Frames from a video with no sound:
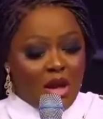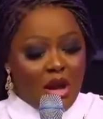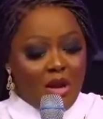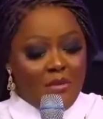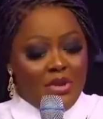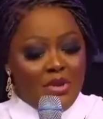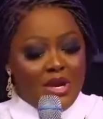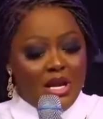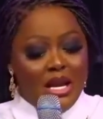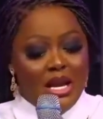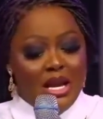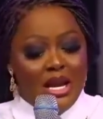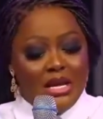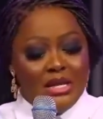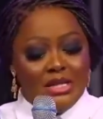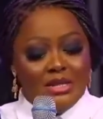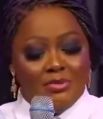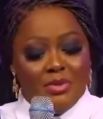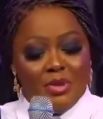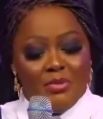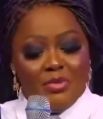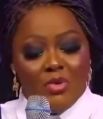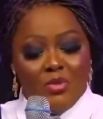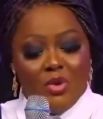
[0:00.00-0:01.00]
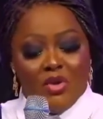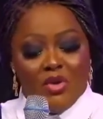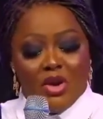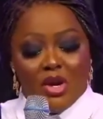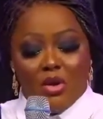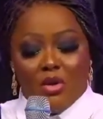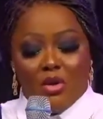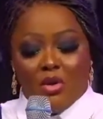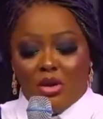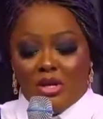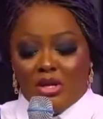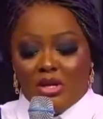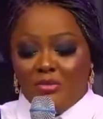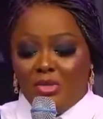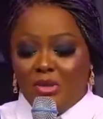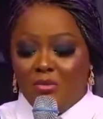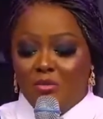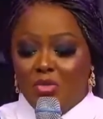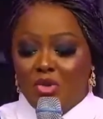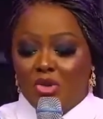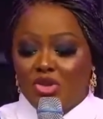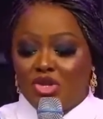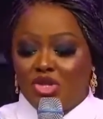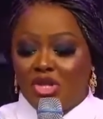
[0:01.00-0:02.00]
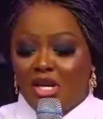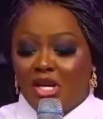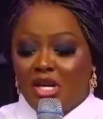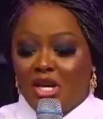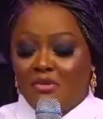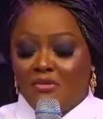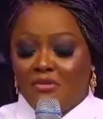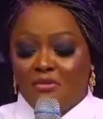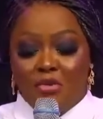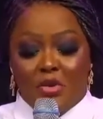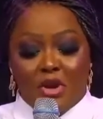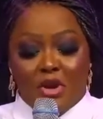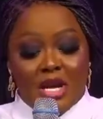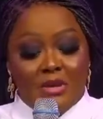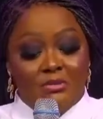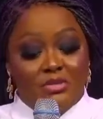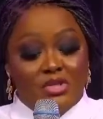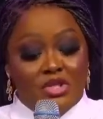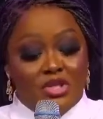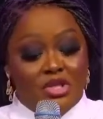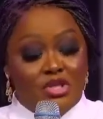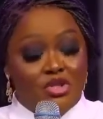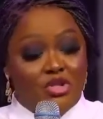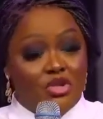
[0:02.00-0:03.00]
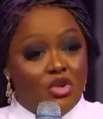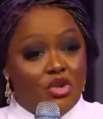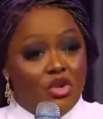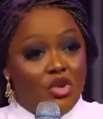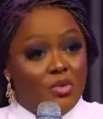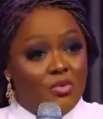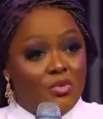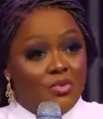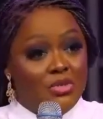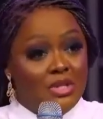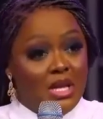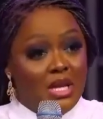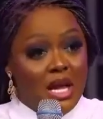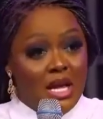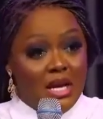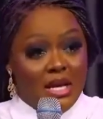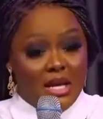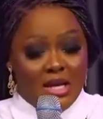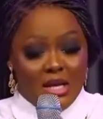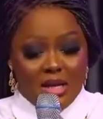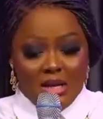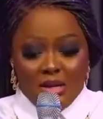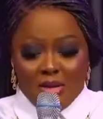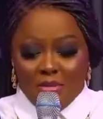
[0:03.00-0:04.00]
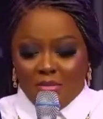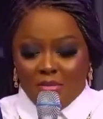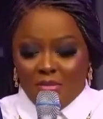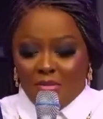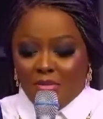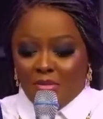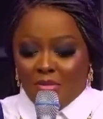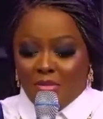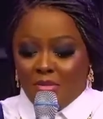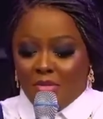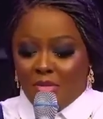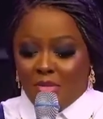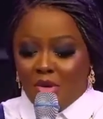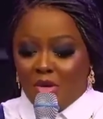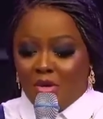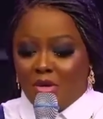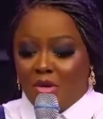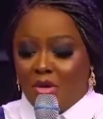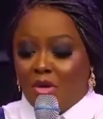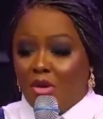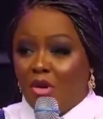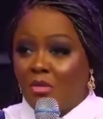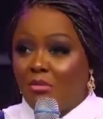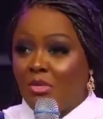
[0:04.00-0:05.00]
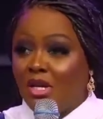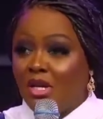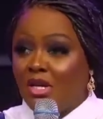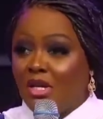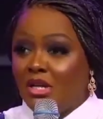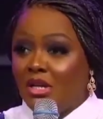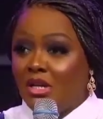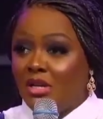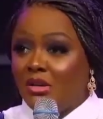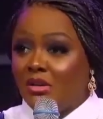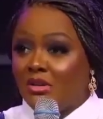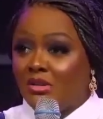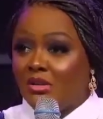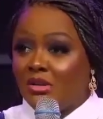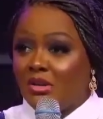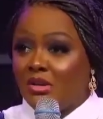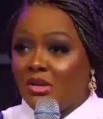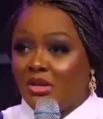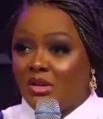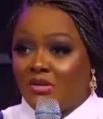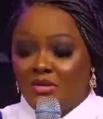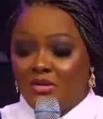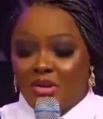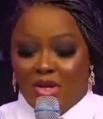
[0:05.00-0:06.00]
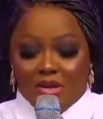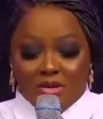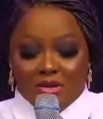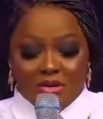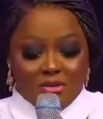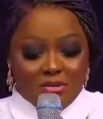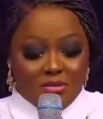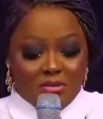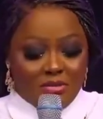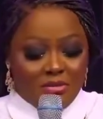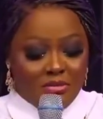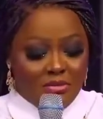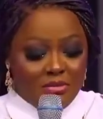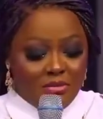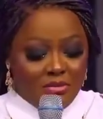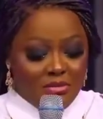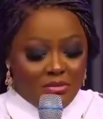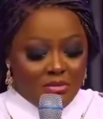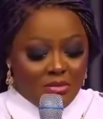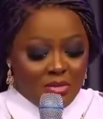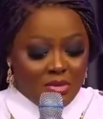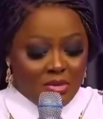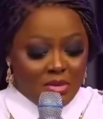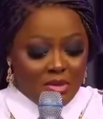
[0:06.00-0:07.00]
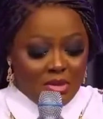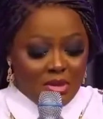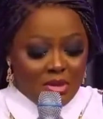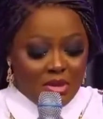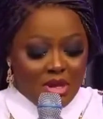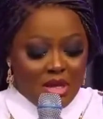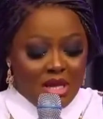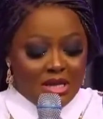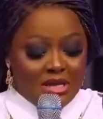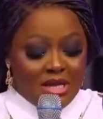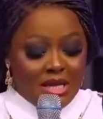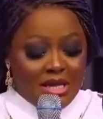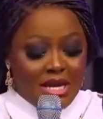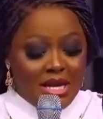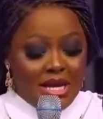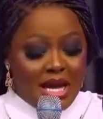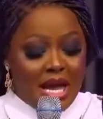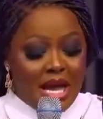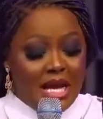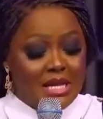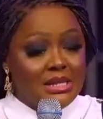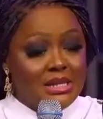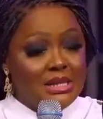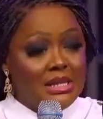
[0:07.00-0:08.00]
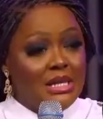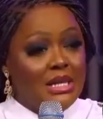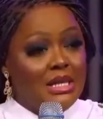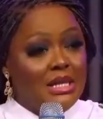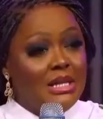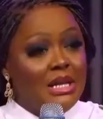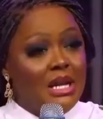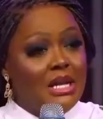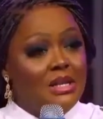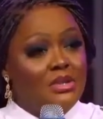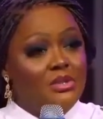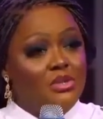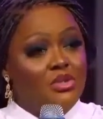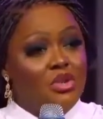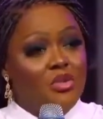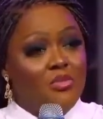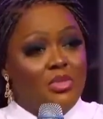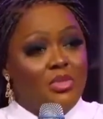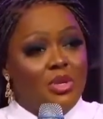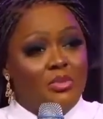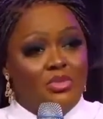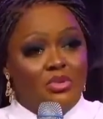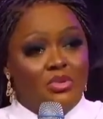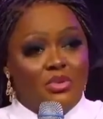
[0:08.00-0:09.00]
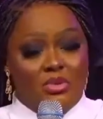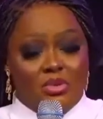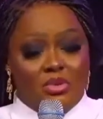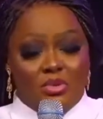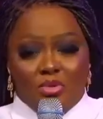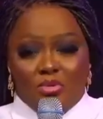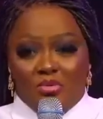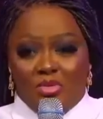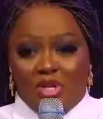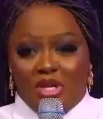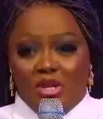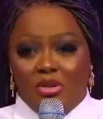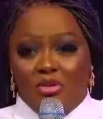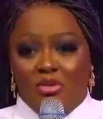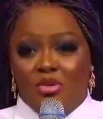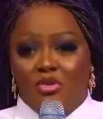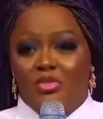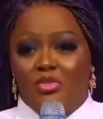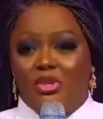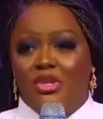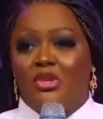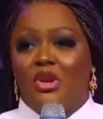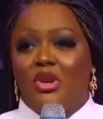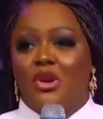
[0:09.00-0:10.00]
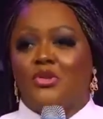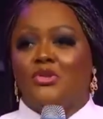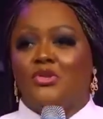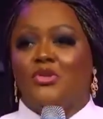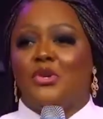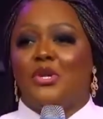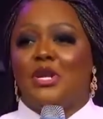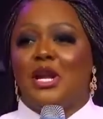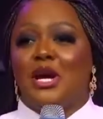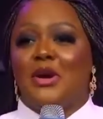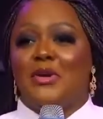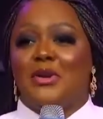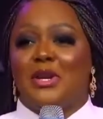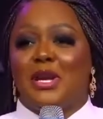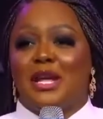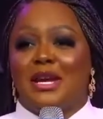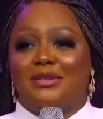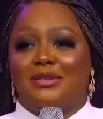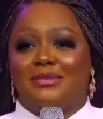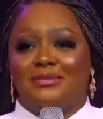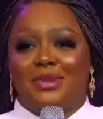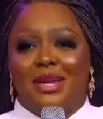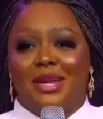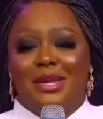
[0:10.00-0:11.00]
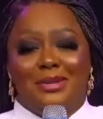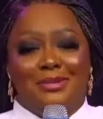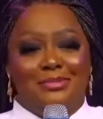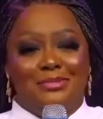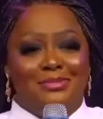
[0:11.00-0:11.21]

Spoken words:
I realized people weren't calling me much again for MC jobs and comedy events. Then I started asking, and some people told me, "You'll be doctor now."